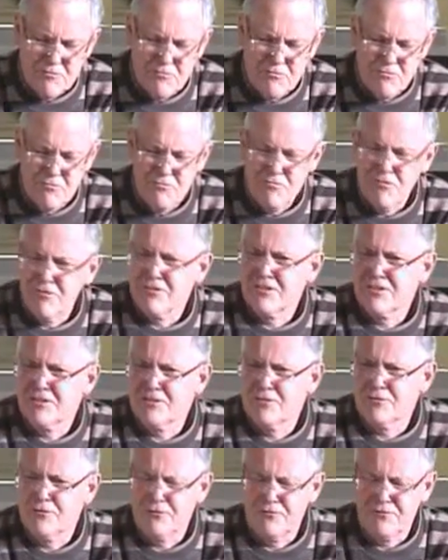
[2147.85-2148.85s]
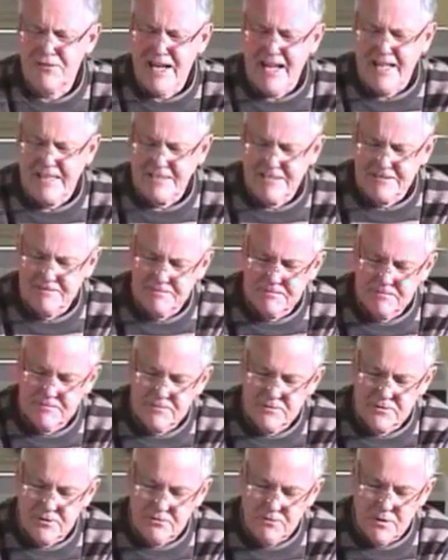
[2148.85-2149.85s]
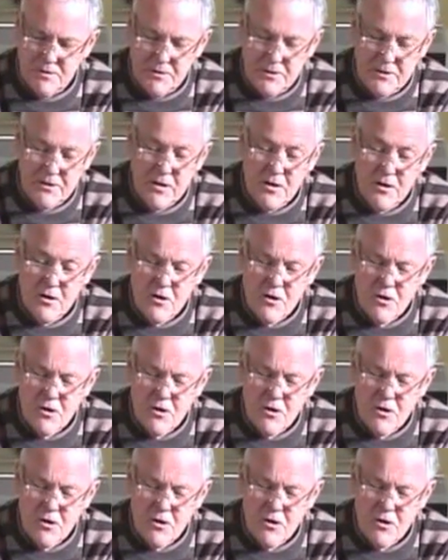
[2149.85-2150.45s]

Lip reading: "What's the good of that?" said Rabbit.